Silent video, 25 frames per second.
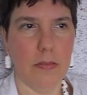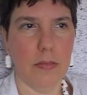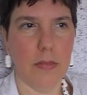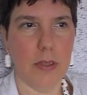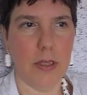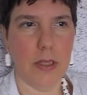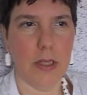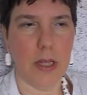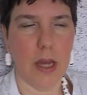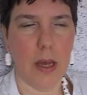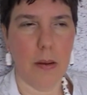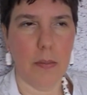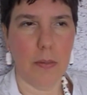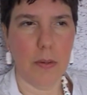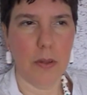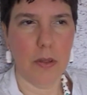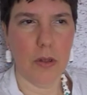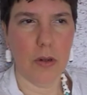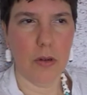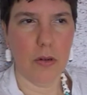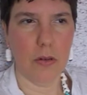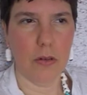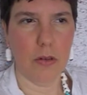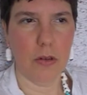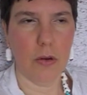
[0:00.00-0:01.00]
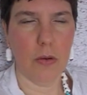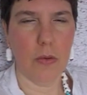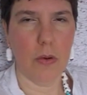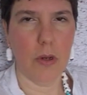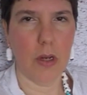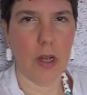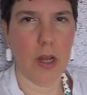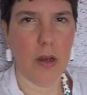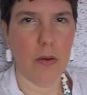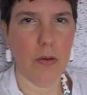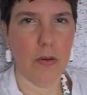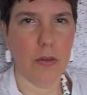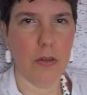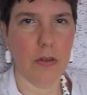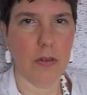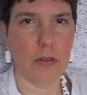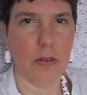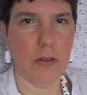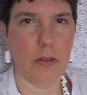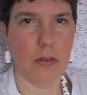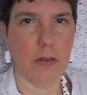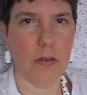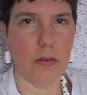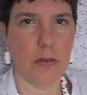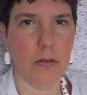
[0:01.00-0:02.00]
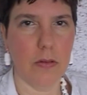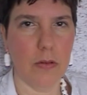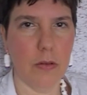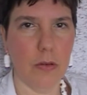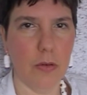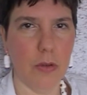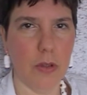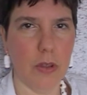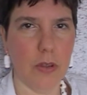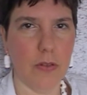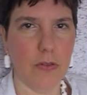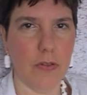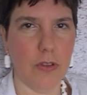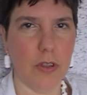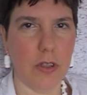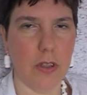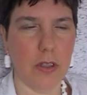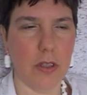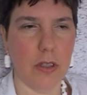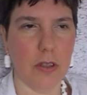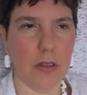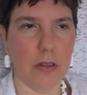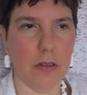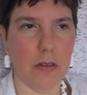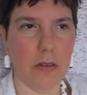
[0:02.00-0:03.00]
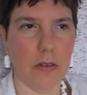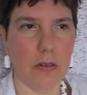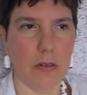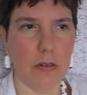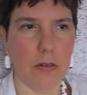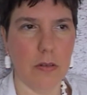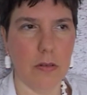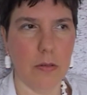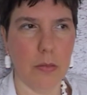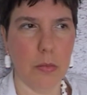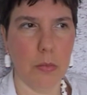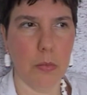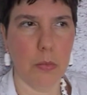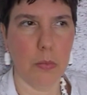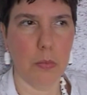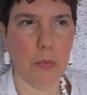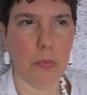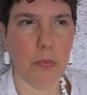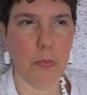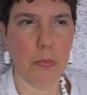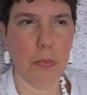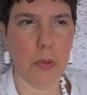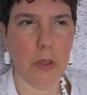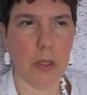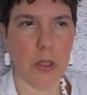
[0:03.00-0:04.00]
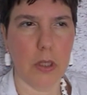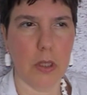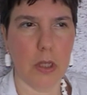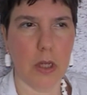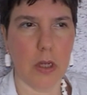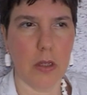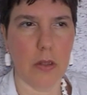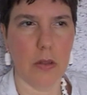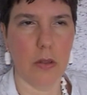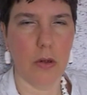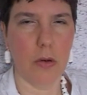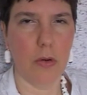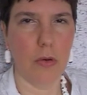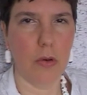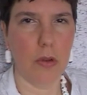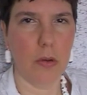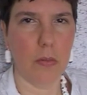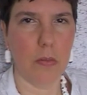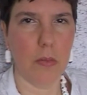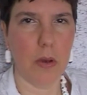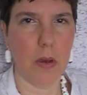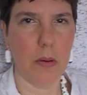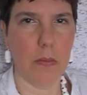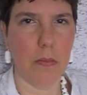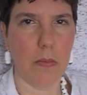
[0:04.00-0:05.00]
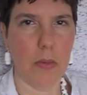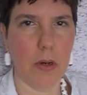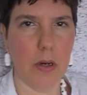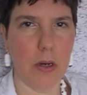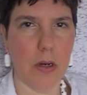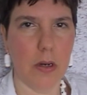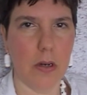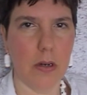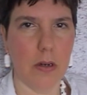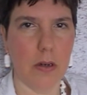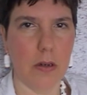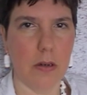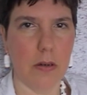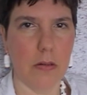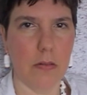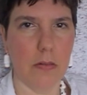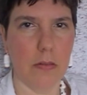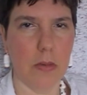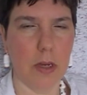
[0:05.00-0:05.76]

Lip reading: it happened also when I was doing fitness, but I don't remember.